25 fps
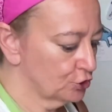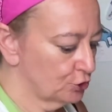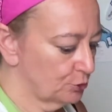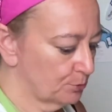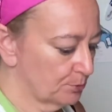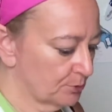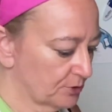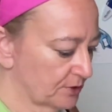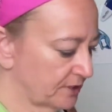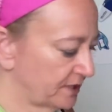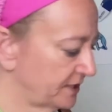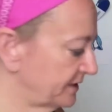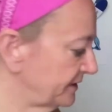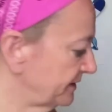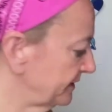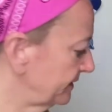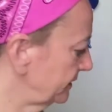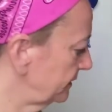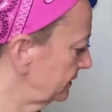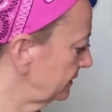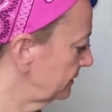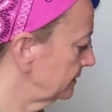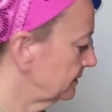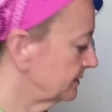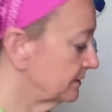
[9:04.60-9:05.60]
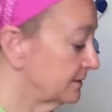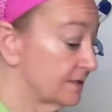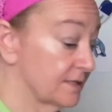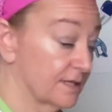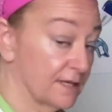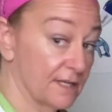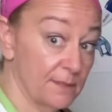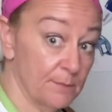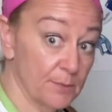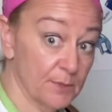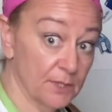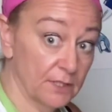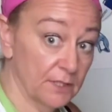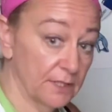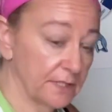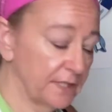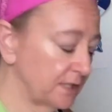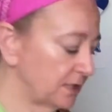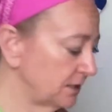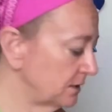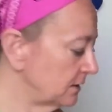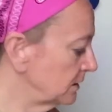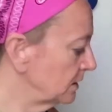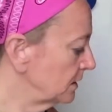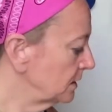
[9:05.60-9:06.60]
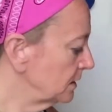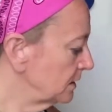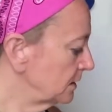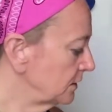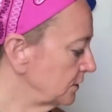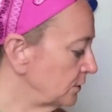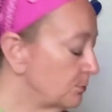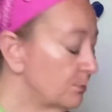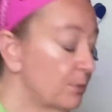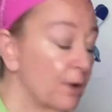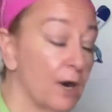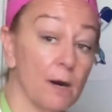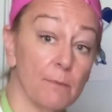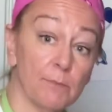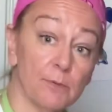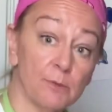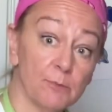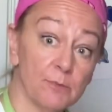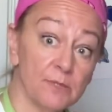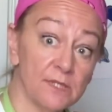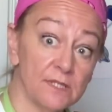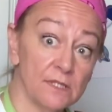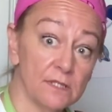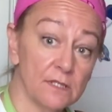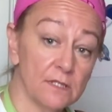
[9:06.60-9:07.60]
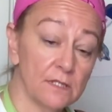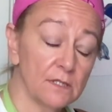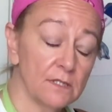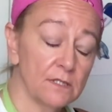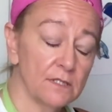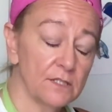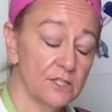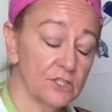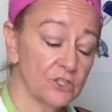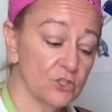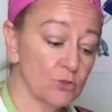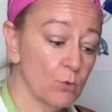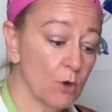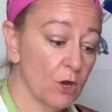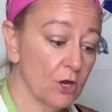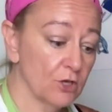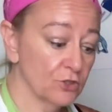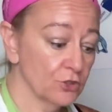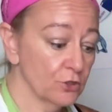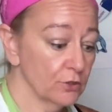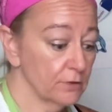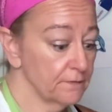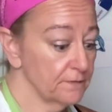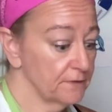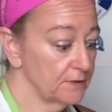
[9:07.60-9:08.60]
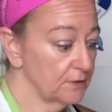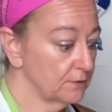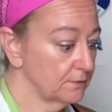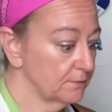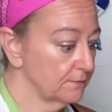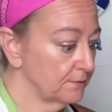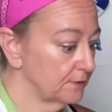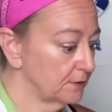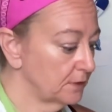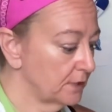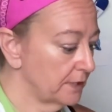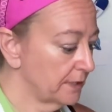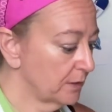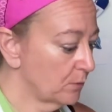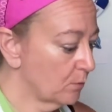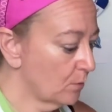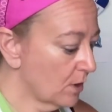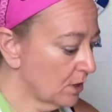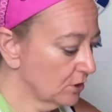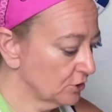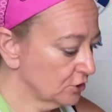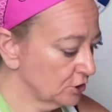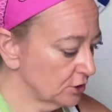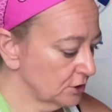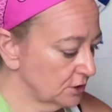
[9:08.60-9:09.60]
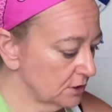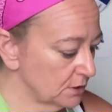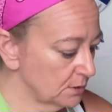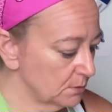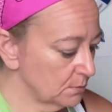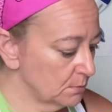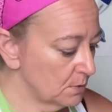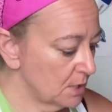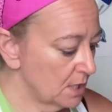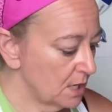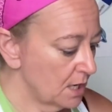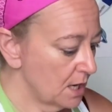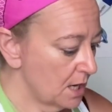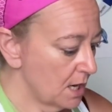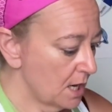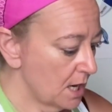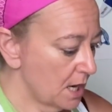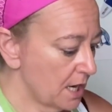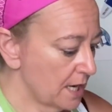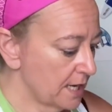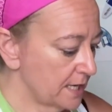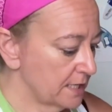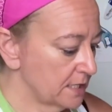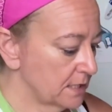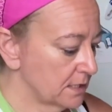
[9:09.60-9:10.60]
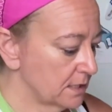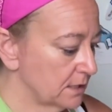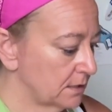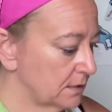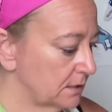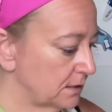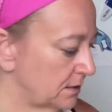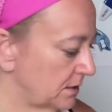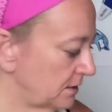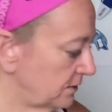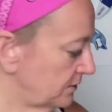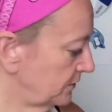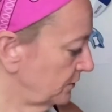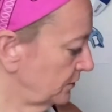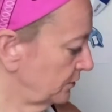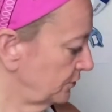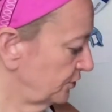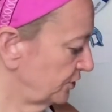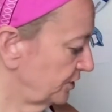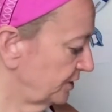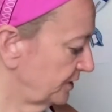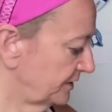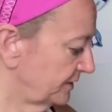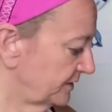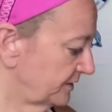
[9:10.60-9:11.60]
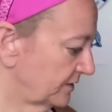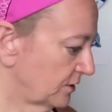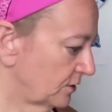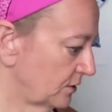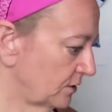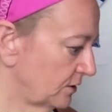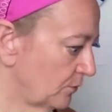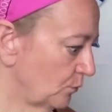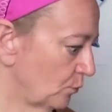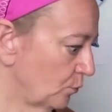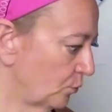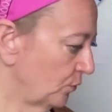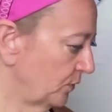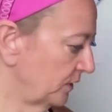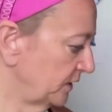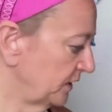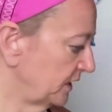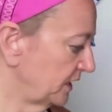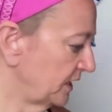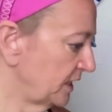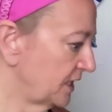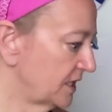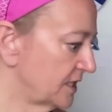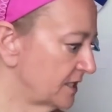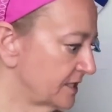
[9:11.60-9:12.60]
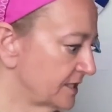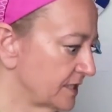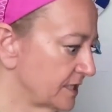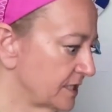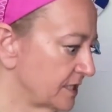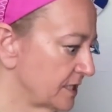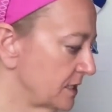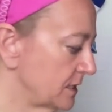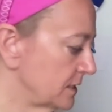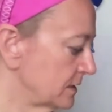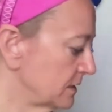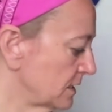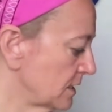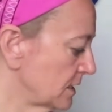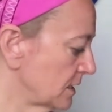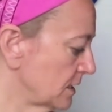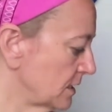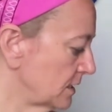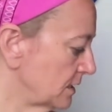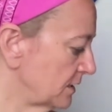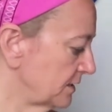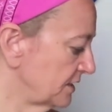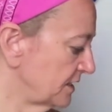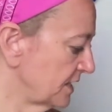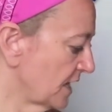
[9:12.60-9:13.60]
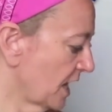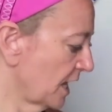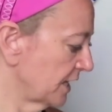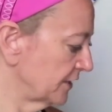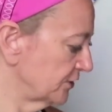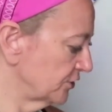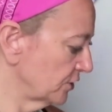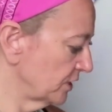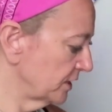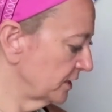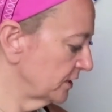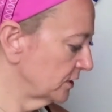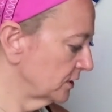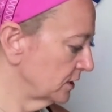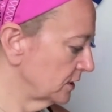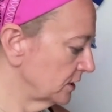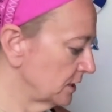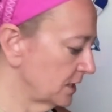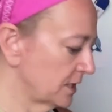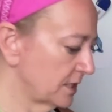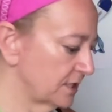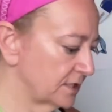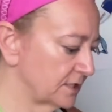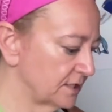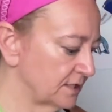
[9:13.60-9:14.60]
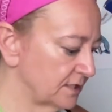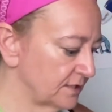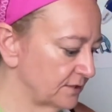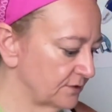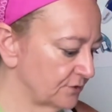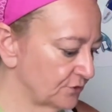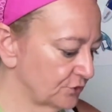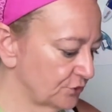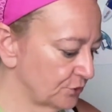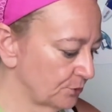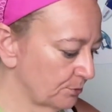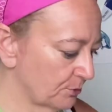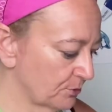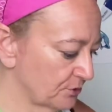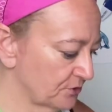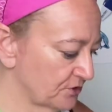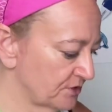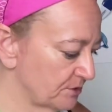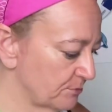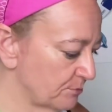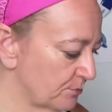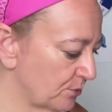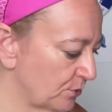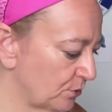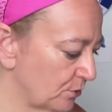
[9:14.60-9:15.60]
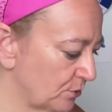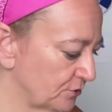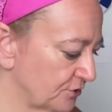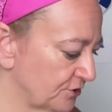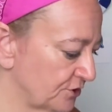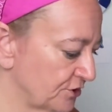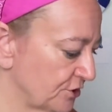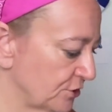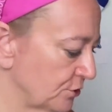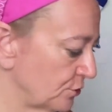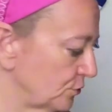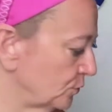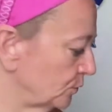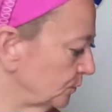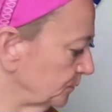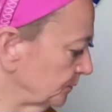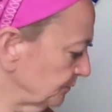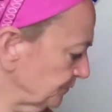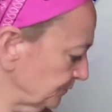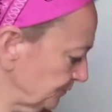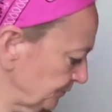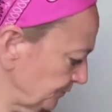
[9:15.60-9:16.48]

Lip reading: super easy to keep clean. You pop them in the dishwasher if you don't feel like washing them, and they're just really easy. The dehydrator is super simple to